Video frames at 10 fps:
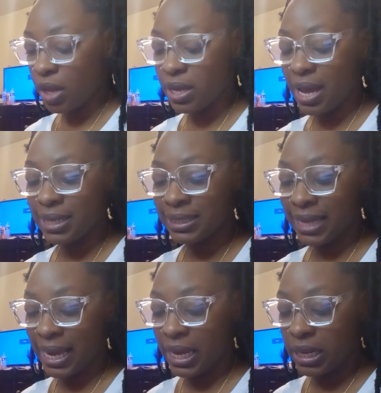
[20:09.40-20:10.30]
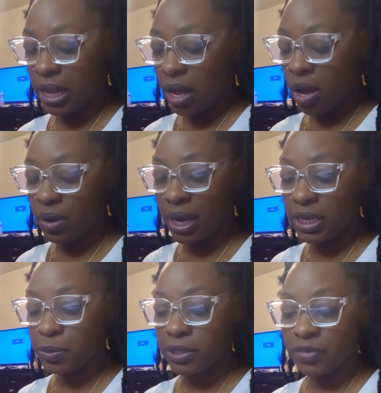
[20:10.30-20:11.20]
Yeah, date. Okay,
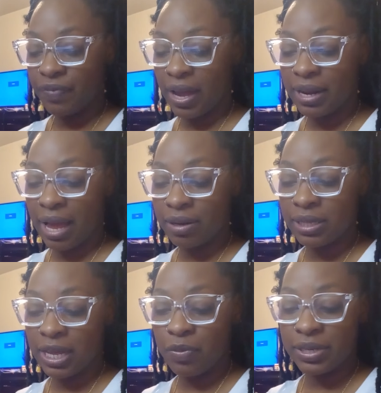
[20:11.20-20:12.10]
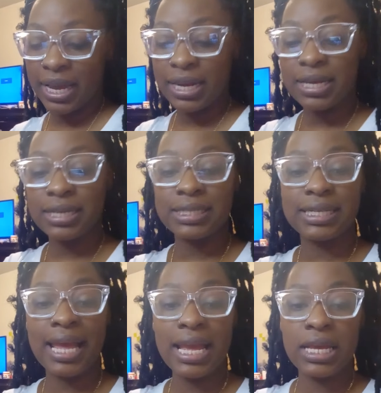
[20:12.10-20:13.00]
this person found out that they were dating a
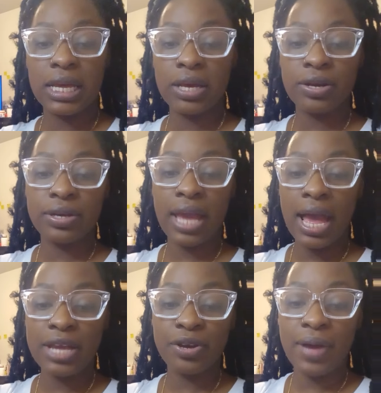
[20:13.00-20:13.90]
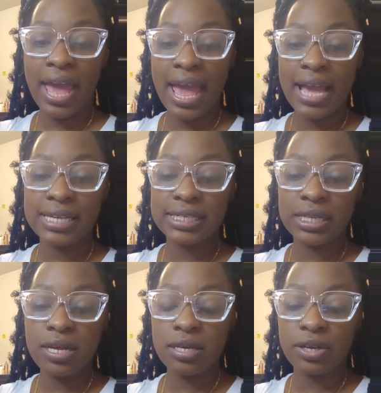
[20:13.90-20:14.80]
snake here. Yeah, your ex.
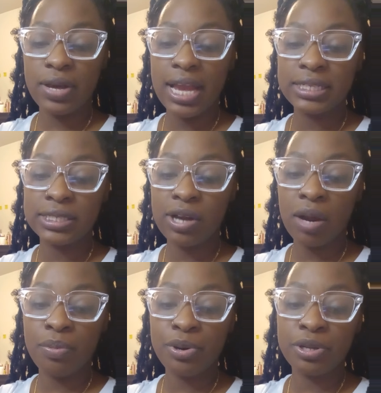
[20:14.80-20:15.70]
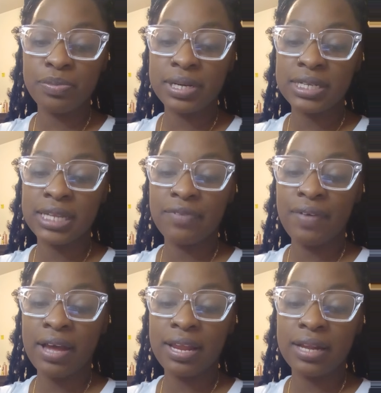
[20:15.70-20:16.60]
Look, your ex is heartbroken because they
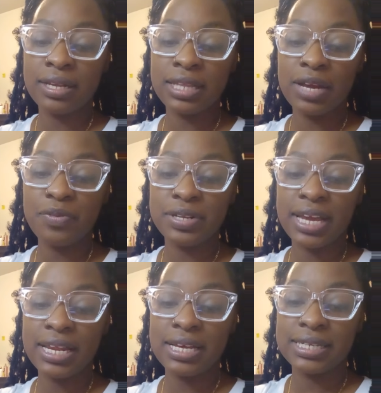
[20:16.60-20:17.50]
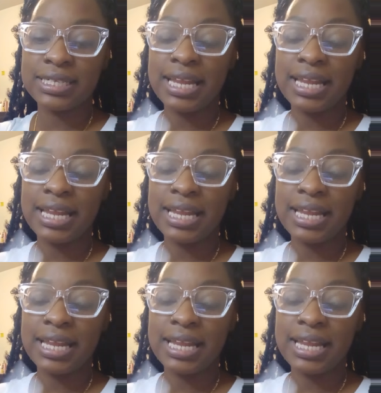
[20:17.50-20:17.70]
found out that they were dating a